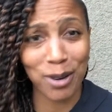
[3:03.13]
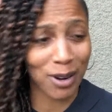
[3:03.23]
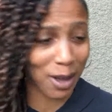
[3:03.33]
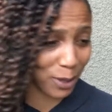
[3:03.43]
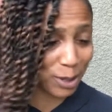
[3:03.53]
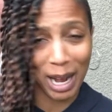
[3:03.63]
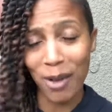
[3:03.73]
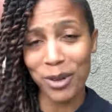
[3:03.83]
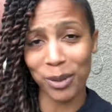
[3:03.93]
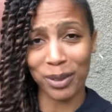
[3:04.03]
Or on the
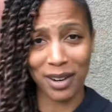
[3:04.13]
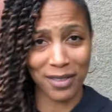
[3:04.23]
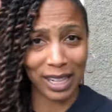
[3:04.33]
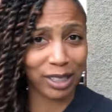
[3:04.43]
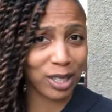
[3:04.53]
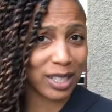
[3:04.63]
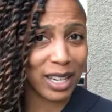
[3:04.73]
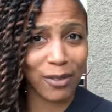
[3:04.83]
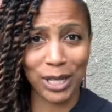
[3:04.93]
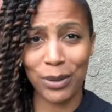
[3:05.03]
ground or whatever that looks
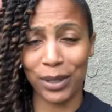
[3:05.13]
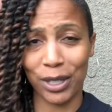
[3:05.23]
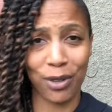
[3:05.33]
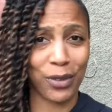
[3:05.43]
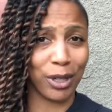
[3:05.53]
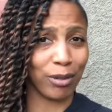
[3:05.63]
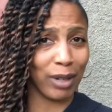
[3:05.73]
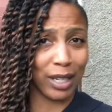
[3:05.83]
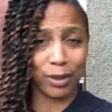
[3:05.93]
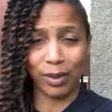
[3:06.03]
like for you, or go for your
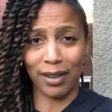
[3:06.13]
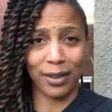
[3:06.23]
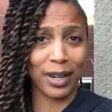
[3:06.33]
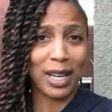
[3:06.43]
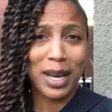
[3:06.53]
run or whatever,